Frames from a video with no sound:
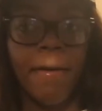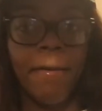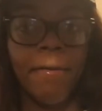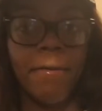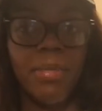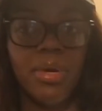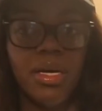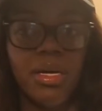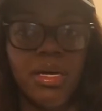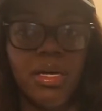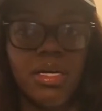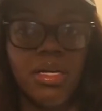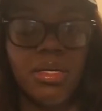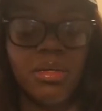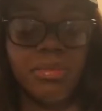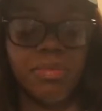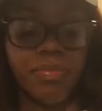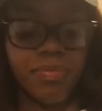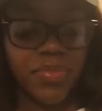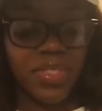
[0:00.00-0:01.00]
But
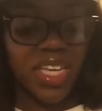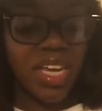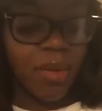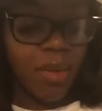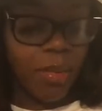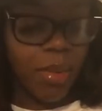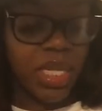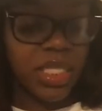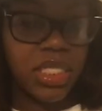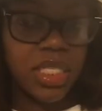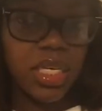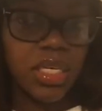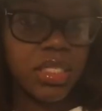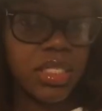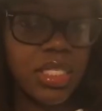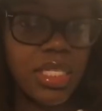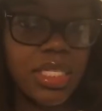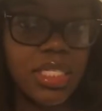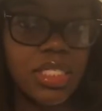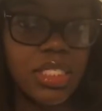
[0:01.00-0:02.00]
yeah, I'm about to go
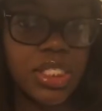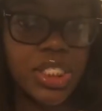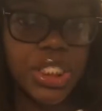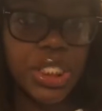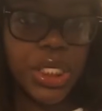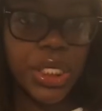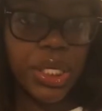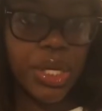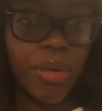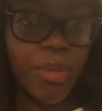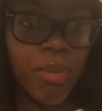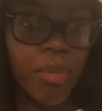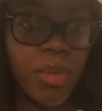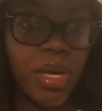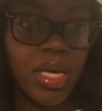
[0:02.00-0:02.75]
to the gym.